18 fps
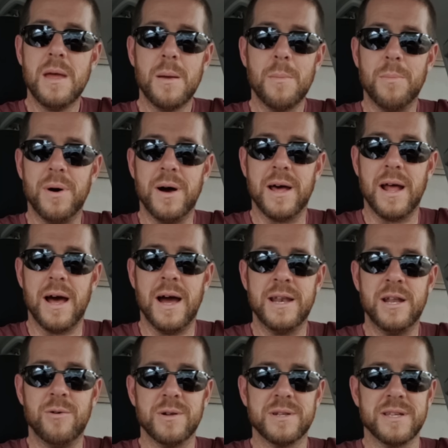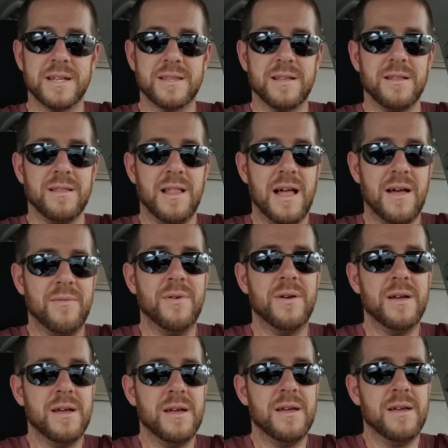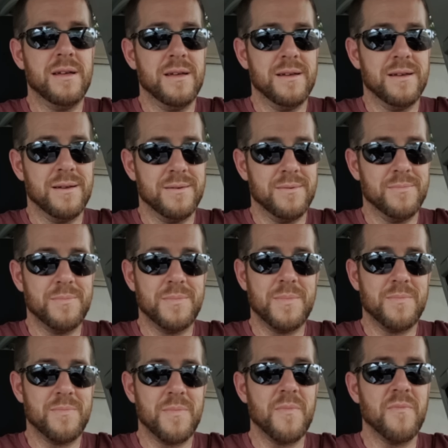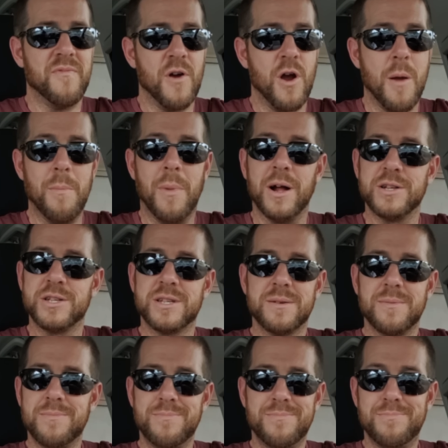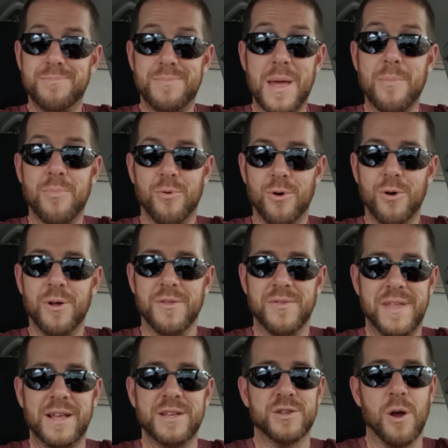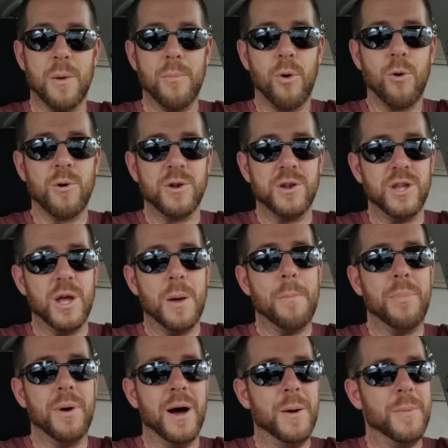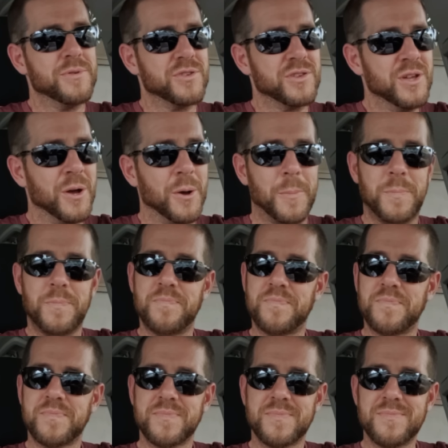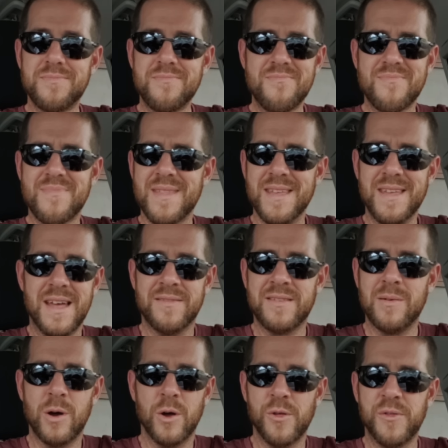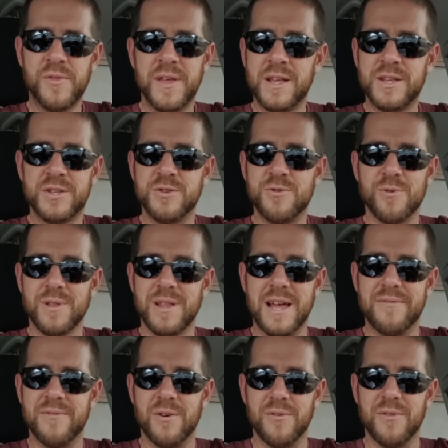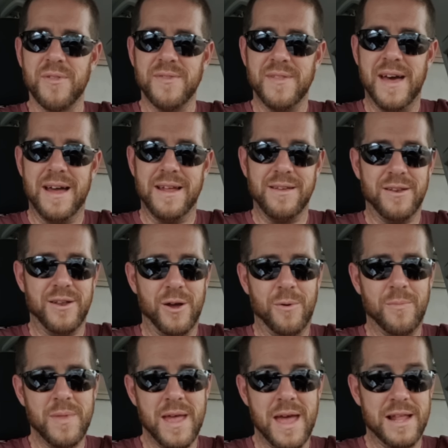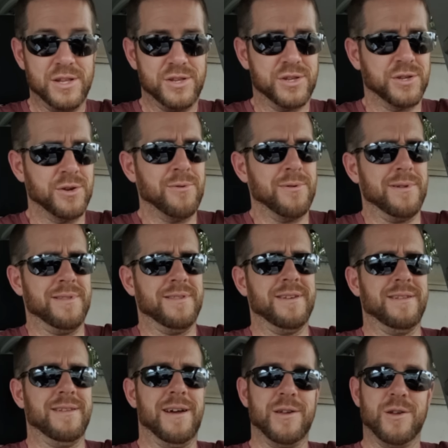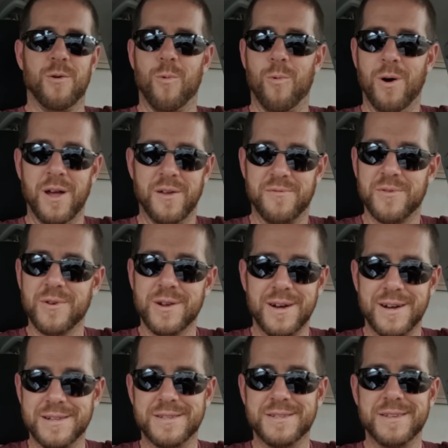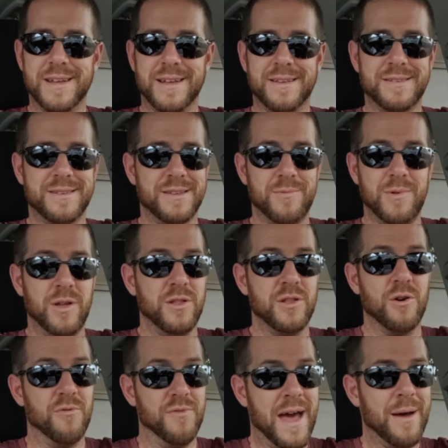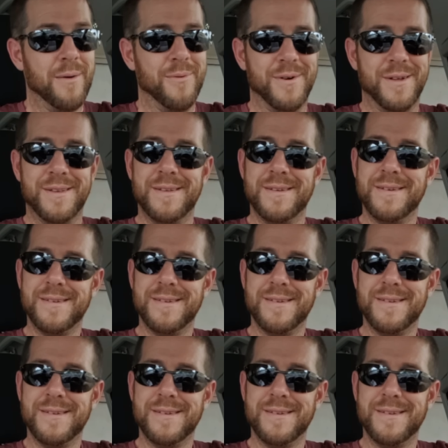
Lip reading: but I know what it's like to love very much people and things that are important to you, but still, you have to have other things in your life other than that, you know? And certainly not your wife, for God's sakes. We know that one.